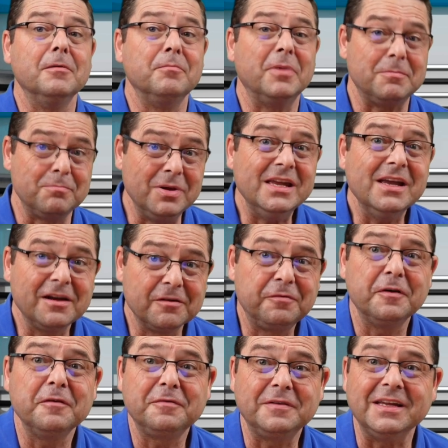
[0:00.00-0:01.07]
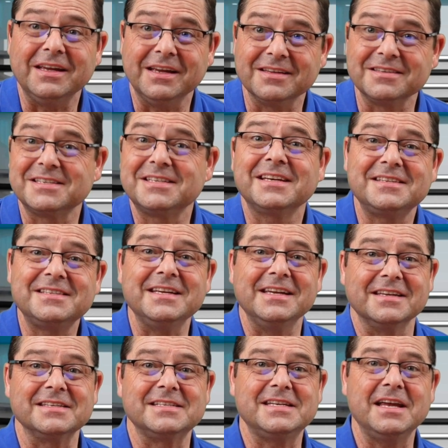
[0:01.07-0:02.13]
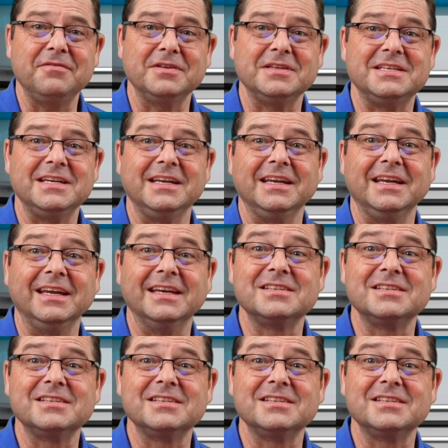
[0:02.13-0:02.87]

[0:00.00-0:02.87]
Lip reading: But being 50 and 60 and 70